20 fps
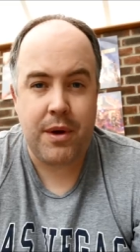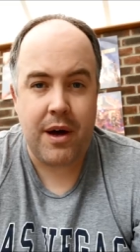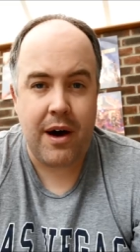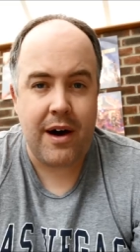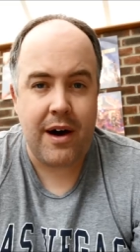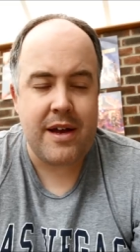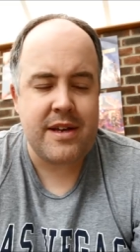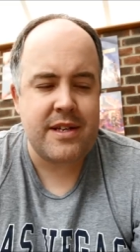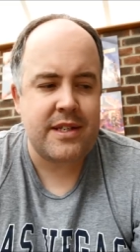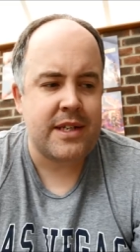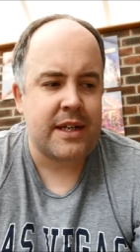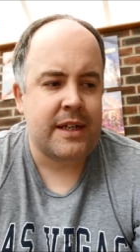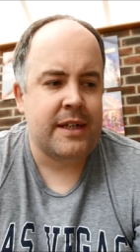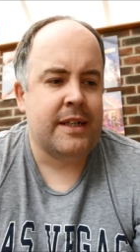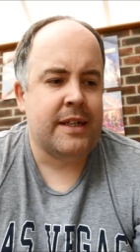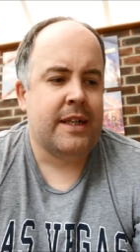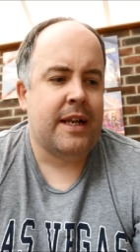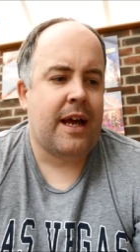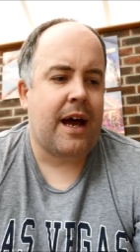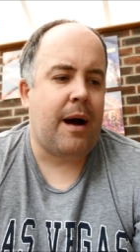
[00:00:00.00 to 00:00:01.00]
guys,
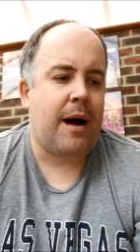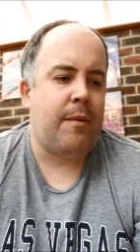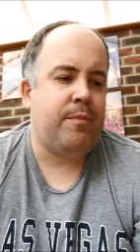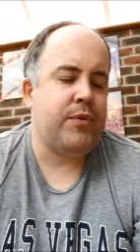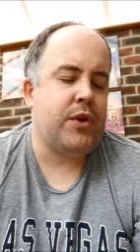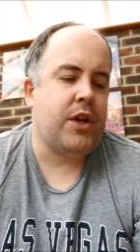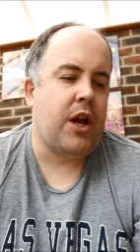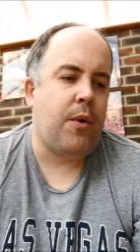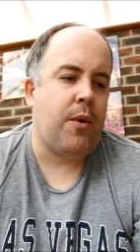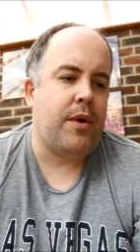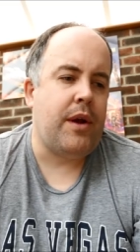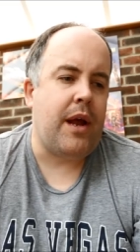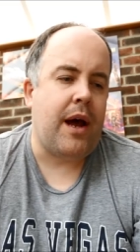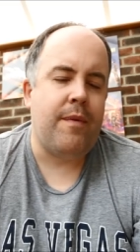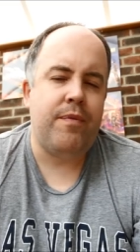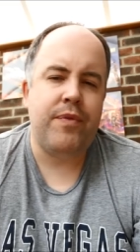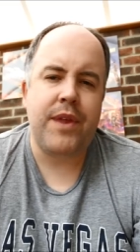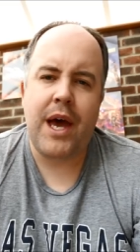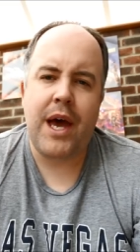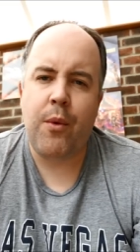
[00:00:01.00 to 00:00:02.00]
you know,
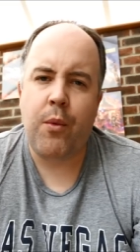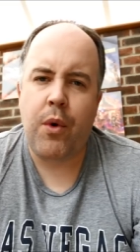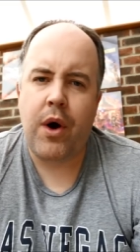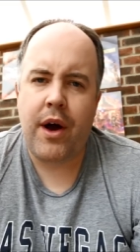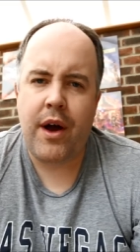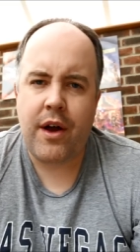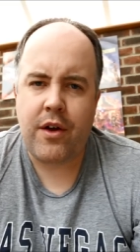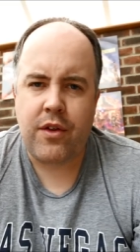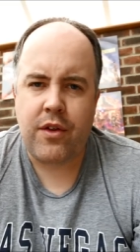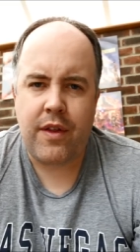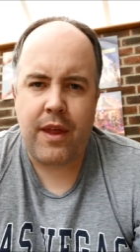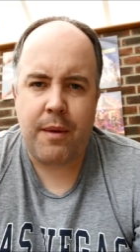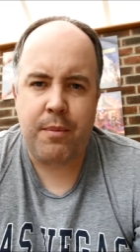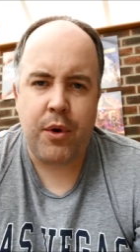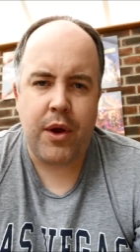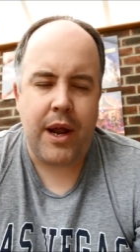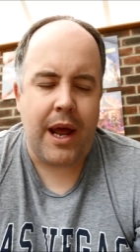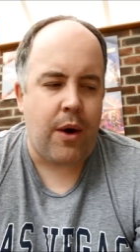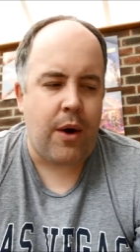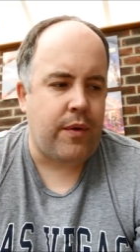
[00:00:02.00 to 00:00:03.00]
and their work that they
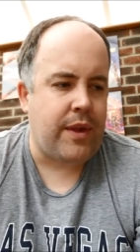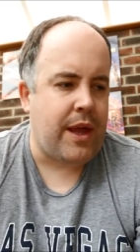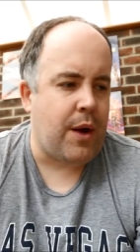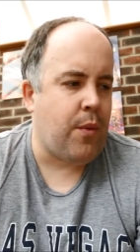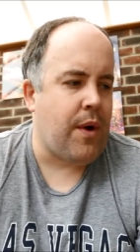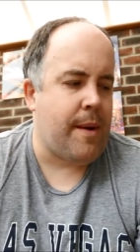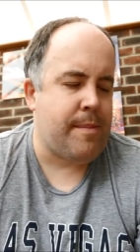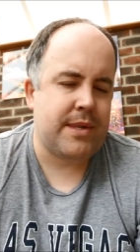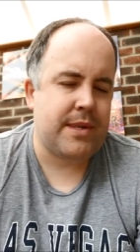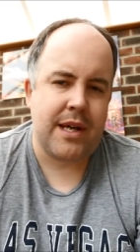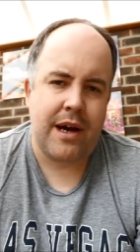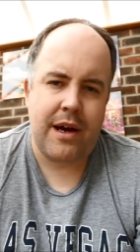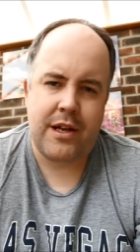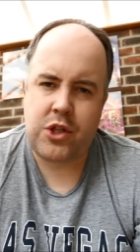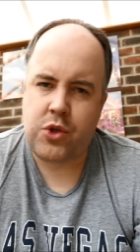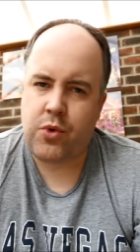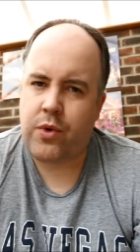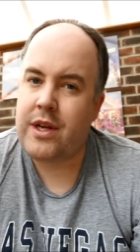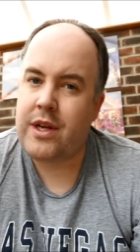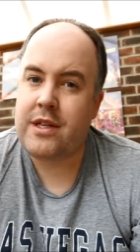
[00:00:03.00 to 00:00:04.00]
put out on their
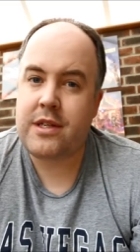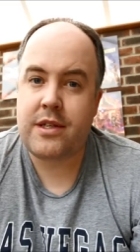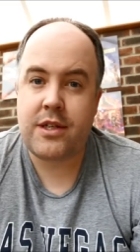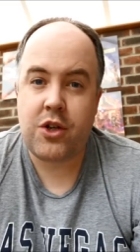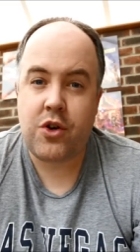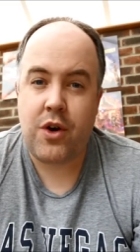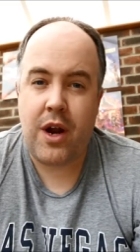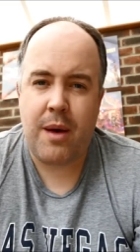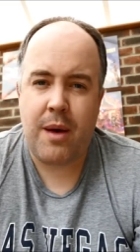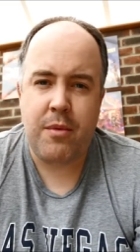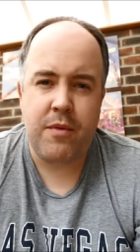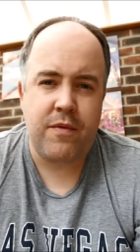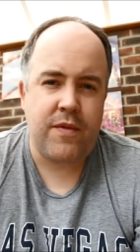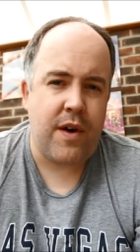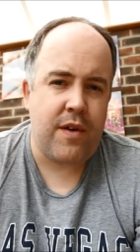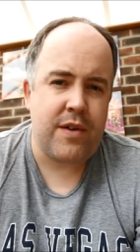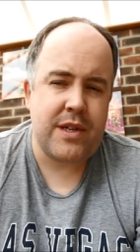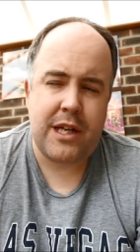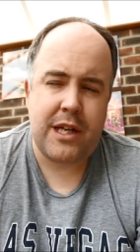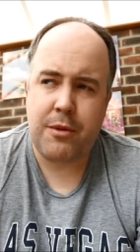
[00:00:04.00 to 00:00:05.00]
websites or on Instagram or
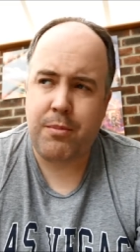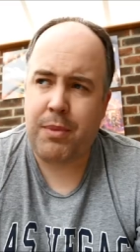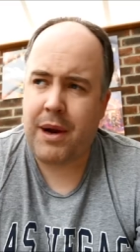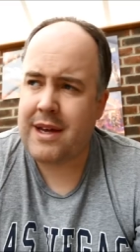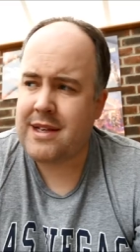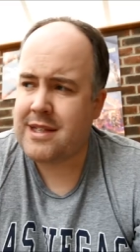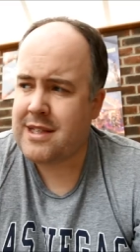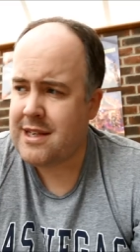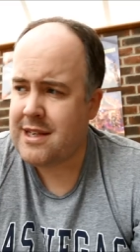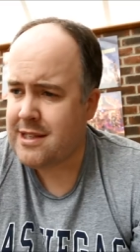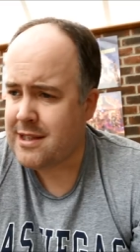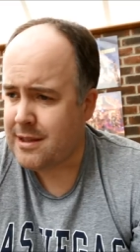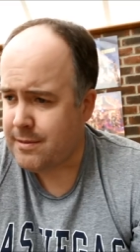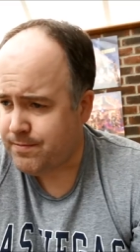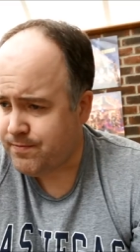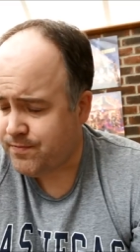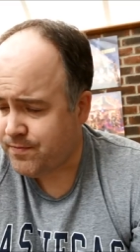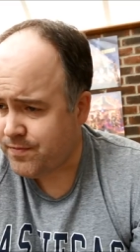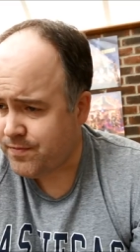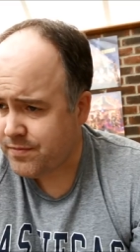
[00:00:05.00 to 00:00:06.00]
various other places.
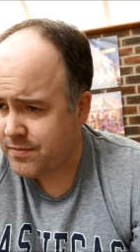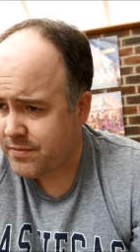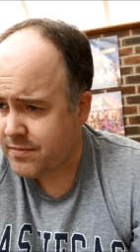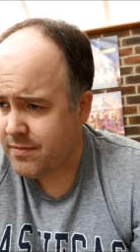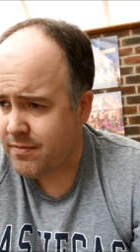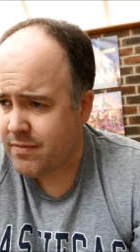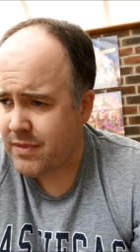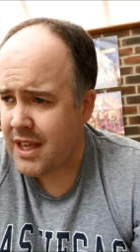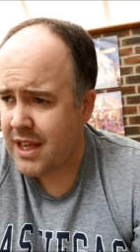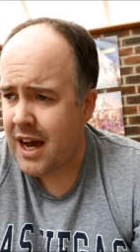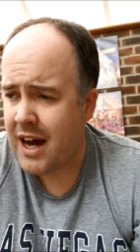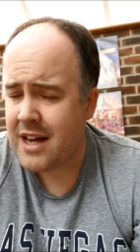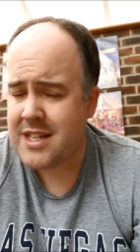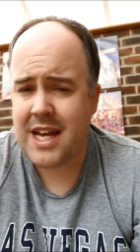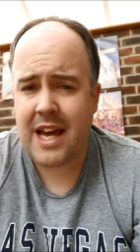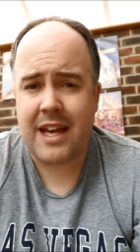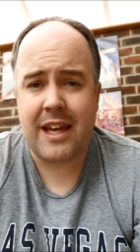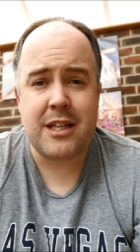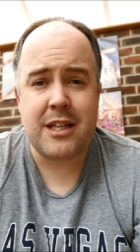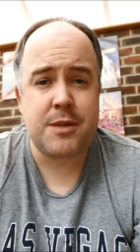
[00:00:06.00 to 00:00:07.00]
I
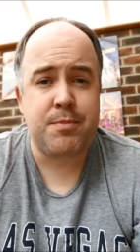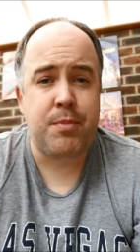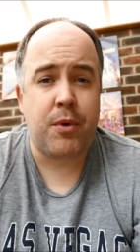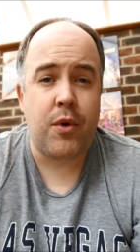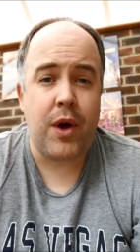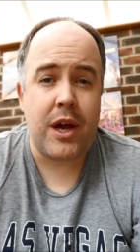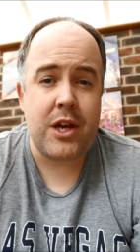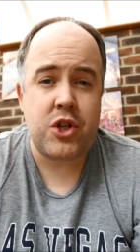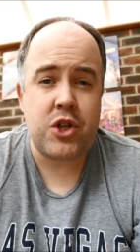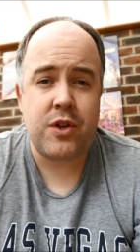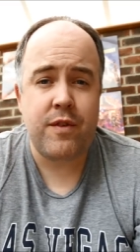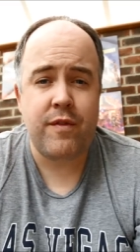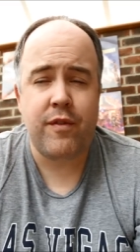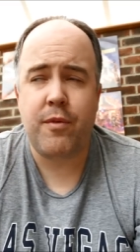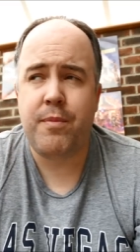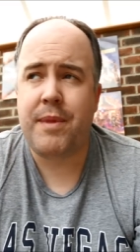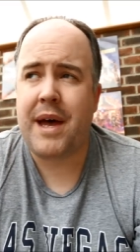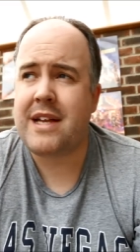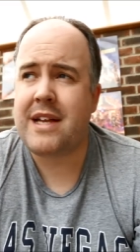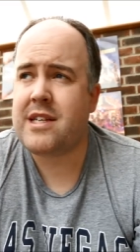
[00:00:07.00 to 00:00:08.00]
take inspiration
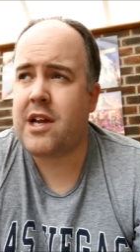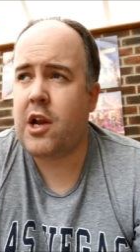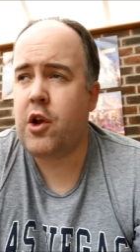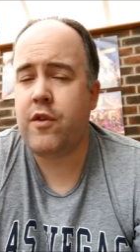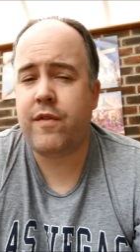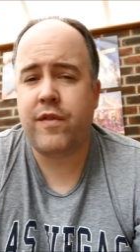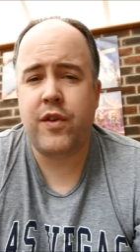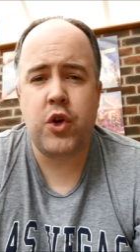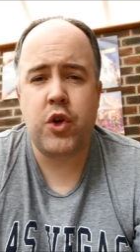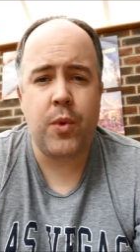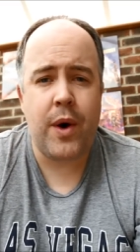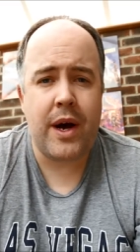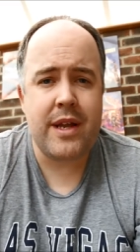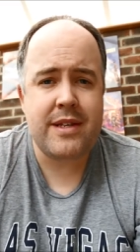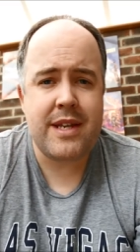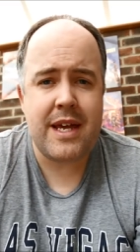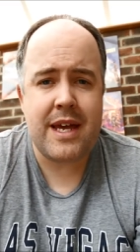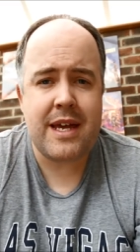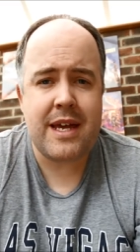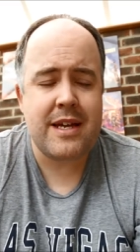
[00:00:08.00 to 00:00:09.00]
from that. I look for new
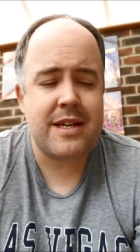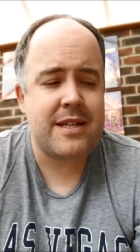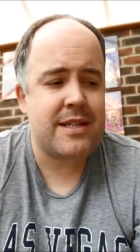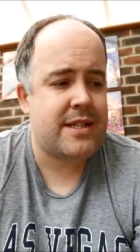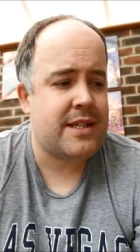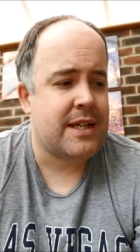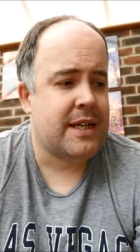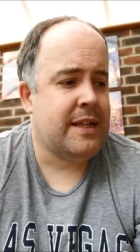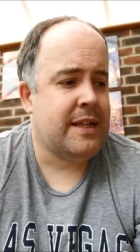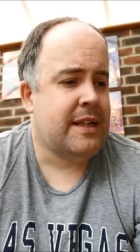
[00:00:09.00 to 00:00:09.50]
ideas,